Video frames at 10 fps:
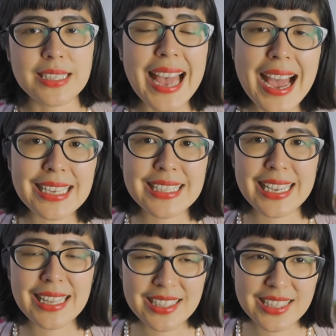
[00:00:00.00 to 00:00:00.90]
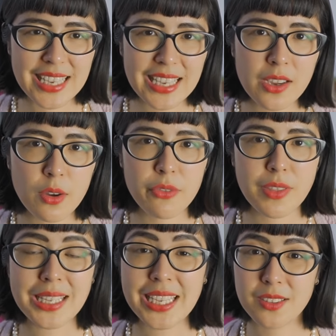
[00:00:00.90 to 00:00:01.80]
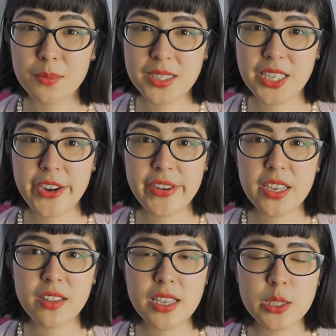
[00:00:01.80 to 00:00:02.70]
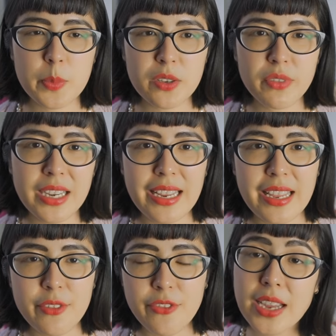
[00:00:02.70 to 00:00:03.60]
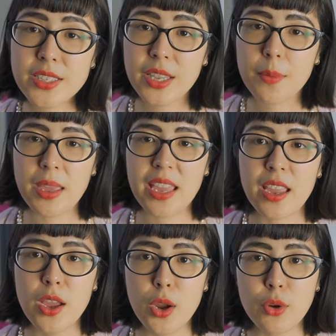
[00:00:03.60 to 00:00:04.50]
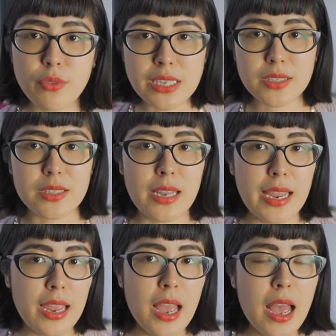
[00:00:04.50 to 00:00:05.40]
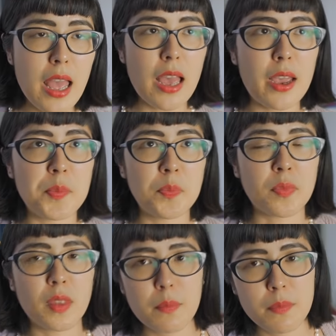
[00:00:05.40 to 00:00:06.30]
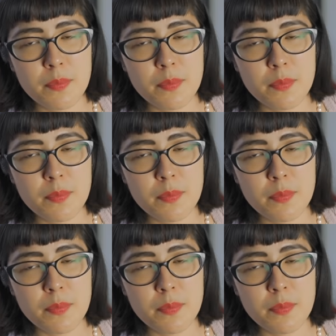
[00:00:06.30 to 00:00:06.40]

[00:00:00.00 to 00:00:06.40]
tactility of the needle material has been really affecting me recently. Um,